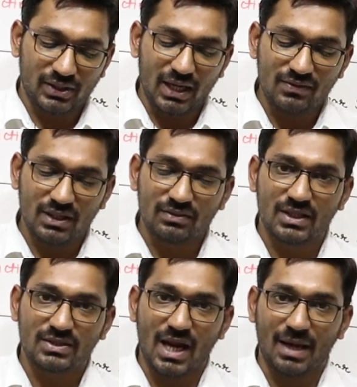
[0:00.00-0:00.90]
change in
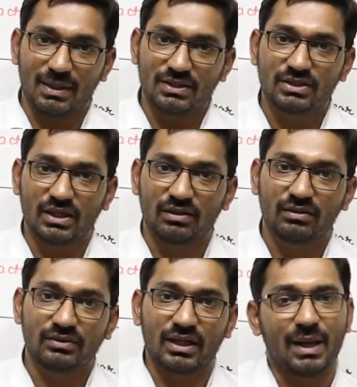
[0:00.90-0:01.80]
this
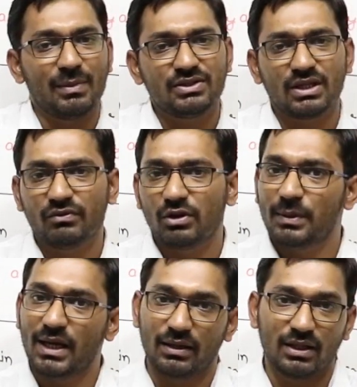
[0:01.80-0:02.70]
dimension, the dimension would
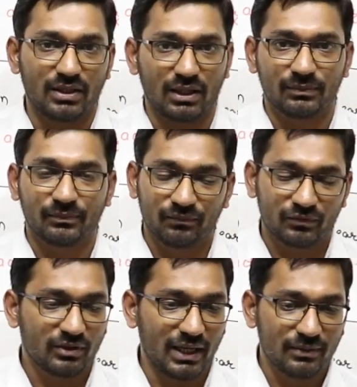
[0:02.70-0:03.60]
be anything,
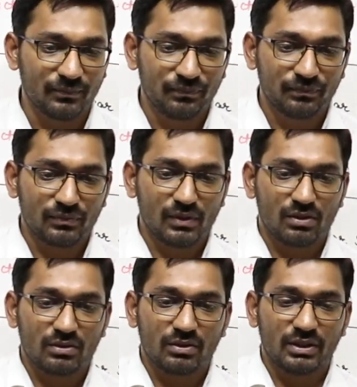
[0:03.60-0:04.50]
right?
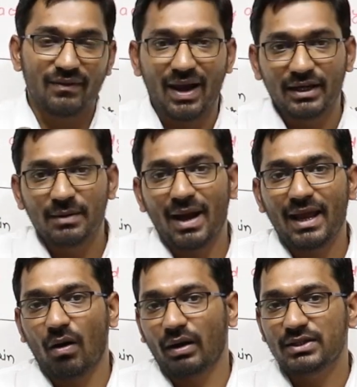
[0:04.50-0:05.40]
Divided by
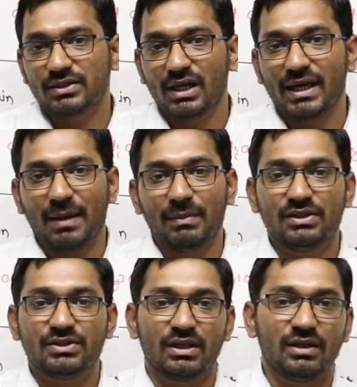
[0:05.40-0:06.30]
original
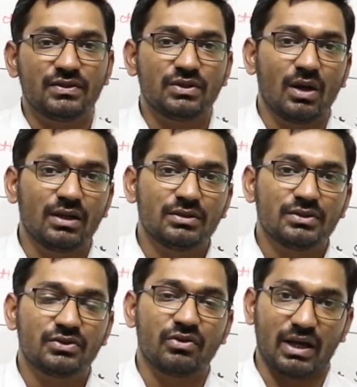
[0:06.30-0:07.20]
dimension is your
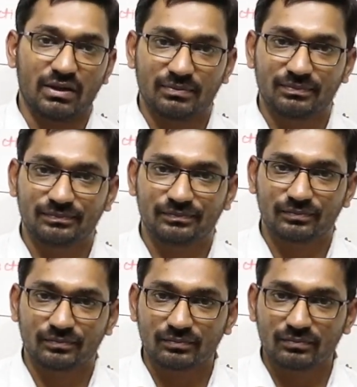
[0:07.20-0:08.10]
strain,
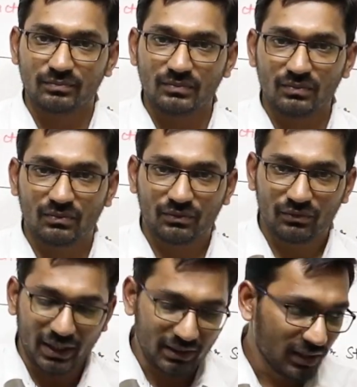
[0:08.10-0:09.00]

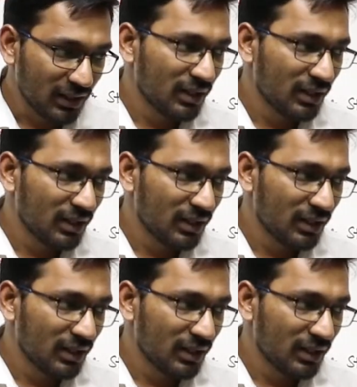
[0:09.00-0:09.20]
right?